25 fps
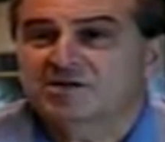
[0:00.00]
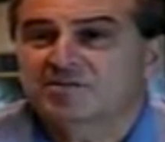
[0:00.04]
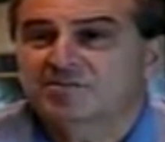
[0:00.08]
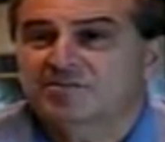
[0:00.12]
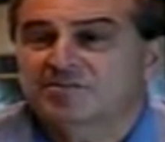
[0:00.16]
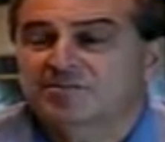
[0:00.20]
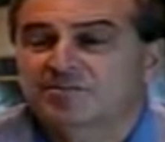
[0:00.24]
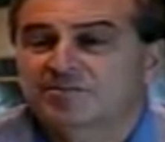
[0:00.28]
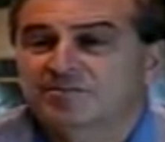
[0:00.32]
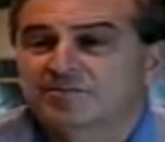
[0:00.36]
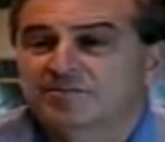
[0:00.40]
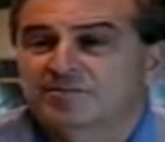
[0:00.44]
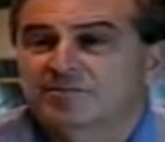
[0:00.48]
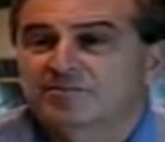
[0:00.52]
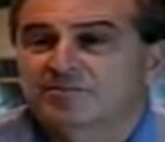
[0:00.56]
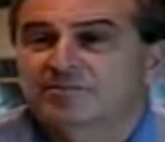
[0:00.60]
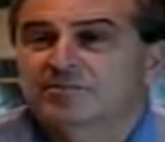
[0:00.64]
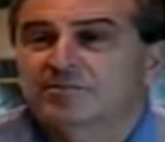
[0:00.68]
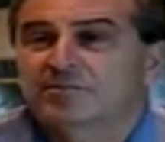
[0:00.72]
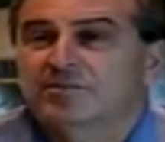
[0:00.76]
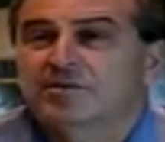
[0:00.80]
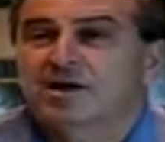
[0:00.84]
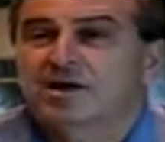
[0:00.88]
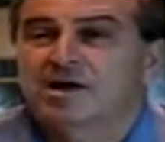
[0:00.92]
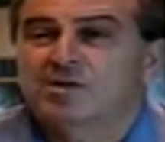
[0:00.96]
to them,
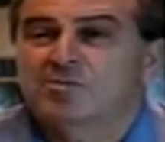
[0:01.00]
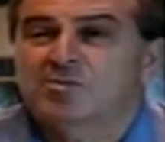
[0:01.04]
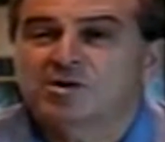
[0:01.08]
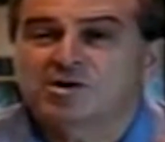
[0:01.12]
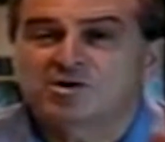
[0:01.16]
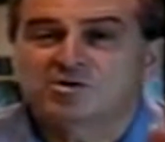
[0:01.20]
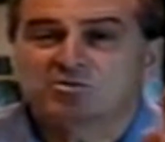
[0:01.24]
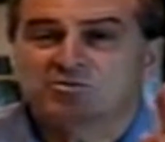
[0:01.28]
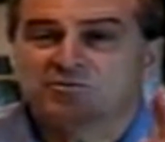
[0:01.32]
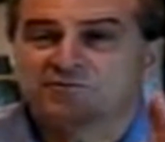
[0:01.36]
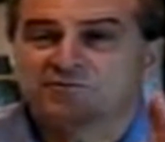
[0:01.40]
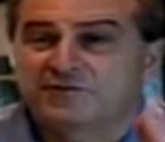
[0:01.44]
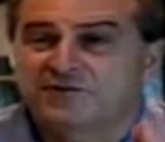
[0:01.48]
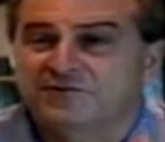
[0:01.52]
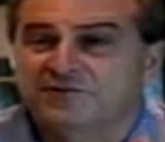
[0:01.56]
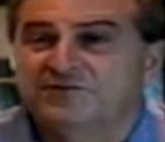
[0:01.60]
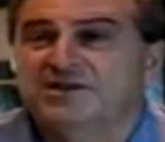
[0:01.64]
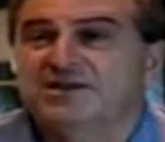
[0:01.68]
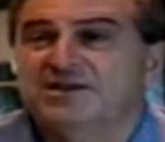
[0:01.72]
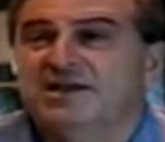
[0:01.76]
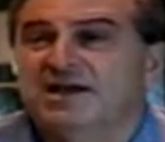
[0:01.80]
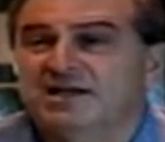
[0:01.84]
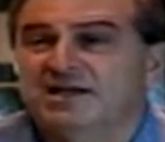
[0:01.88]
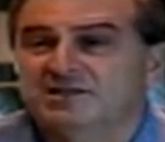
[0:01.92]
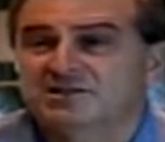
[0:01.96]
I want to do
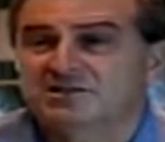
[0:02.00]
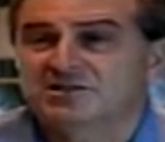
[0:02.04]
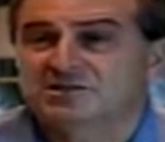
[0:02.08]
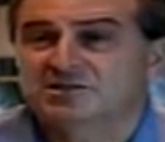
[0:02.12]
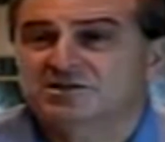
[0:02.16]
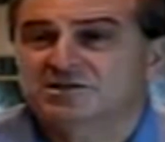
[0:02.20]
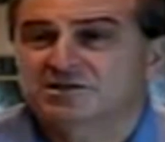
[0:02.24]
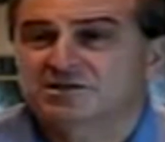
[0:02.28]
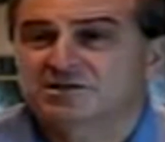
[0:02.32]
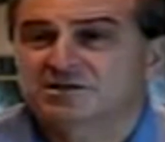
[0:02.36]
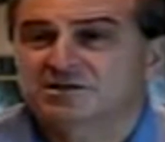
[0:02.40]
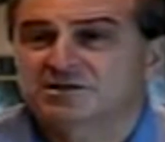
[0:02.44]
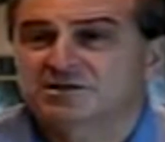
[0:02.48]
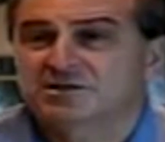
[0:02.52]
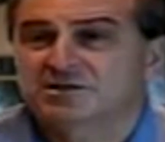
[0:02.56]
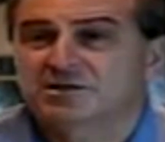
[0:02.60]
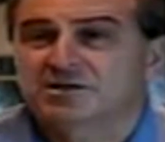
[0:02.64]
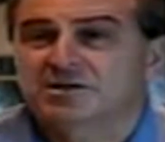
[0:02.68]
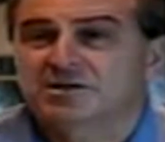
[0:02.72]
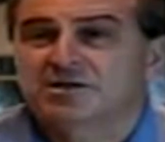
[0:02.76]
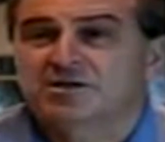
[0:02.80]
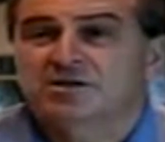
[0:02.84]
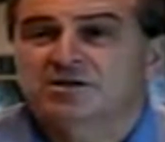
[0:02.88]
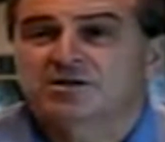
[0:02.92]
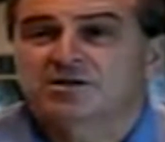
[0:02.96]
50 knots.
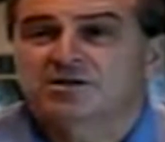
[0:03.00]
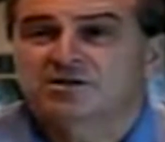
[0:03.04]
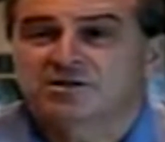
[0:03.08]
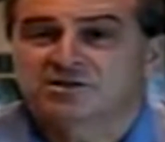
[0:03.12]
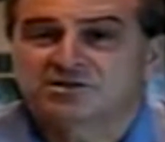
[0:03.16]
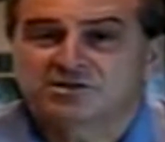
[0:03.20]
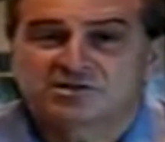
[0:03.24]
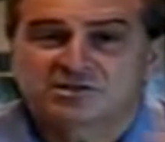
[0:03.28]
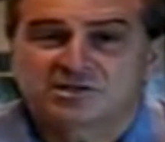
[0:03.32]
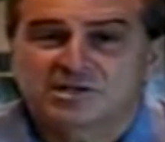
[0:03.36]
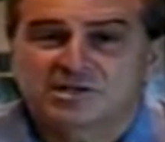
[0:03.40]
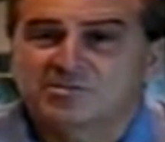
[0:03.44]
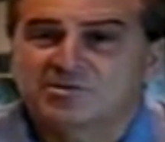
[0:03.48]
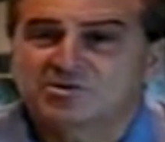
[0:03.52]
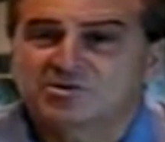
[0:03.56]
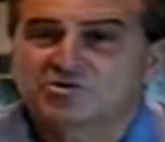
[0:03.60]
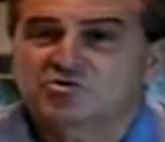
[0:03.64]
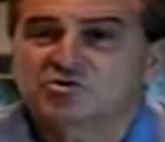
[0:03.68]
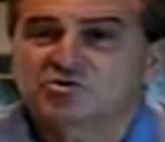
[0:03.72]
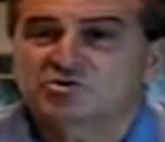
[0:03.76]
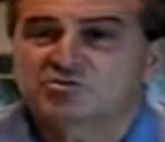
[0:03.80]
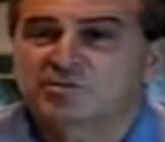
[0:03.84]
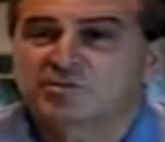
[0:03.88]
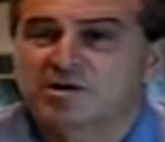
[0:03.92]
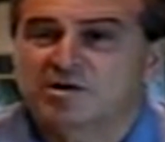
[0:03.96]
This is how much
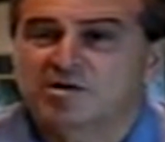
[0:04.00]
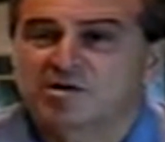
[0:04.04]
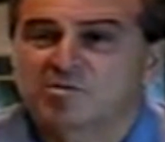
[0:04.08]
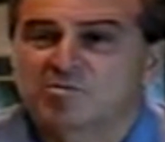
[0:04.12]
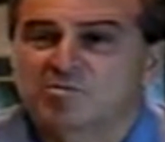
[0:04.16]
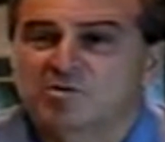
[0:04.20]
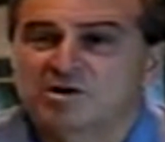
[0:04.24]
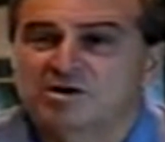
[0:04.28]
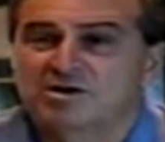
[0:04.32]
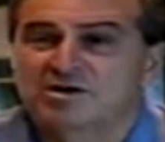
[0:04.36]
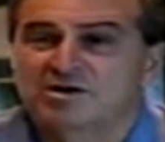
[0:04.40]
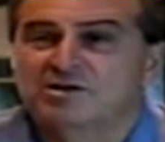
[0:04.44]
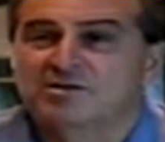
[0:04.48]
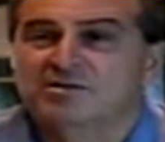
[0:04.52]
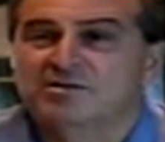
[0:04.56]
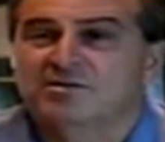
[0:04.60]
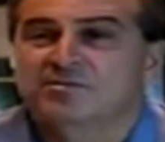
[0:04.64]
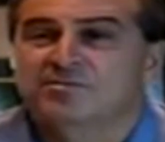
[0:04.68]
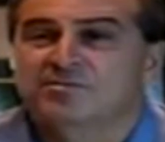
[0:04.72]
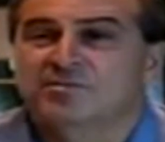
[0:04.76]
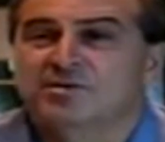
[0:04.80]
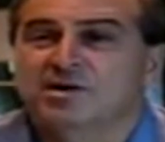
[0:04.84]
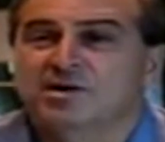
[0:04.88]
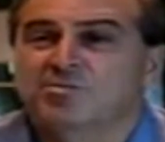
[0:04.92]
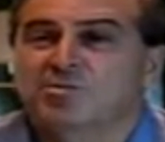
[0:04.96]
horsepower I want,
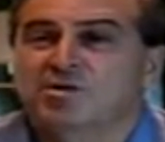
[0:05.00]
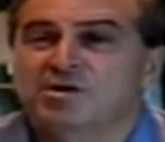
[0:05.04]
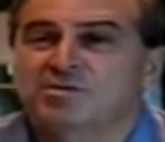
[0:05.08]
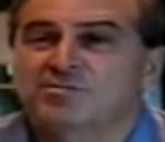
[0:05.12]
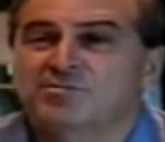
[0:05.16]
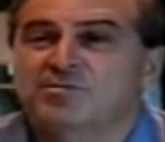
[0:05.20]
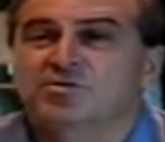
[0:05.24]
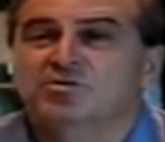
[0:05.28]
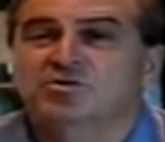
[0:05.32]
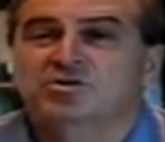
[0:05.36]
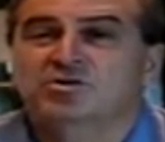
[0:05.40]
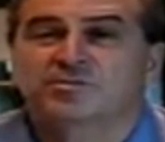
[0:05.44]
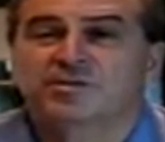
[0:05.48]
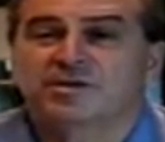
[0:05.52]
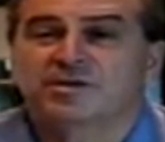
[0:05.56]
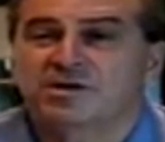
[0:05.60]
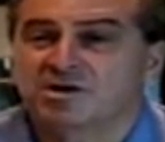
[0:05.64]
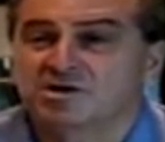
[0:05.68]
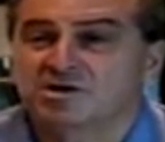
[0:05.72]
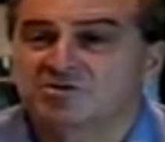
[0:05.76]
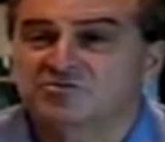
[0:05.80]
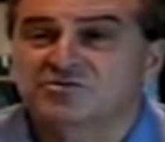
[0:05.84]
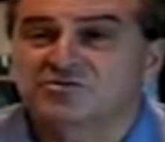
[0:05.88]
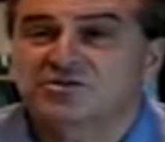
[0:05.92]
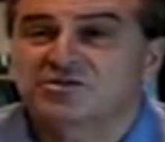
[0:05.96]
but I want the boat to be
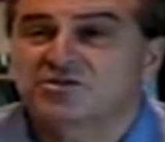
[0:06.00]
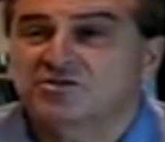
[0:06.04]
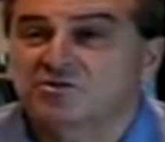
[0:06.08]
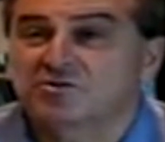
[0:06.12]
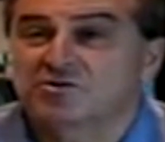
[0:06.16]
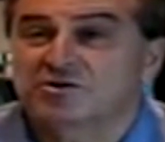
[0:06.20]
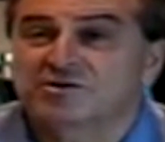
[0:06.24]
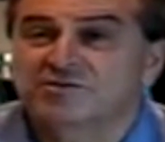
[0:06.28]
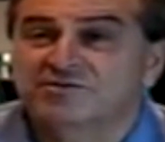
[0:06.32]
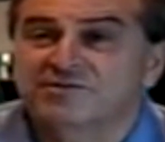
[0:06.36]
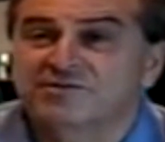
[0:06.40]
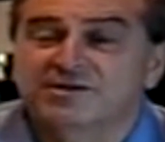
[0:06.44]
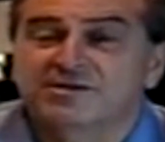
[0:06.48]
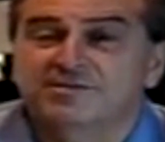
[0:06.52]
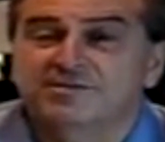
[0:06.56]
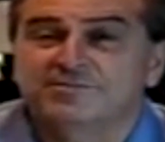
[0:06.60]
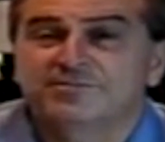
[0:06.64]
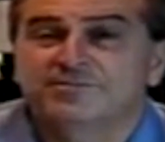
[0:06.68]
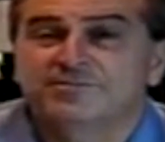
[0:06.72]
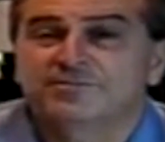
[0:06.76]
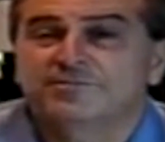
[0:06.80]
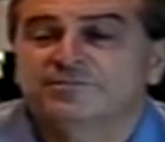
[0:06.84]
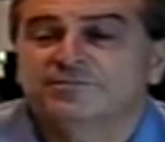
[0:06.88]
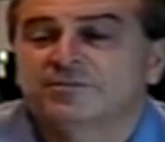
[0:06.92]
130 feet.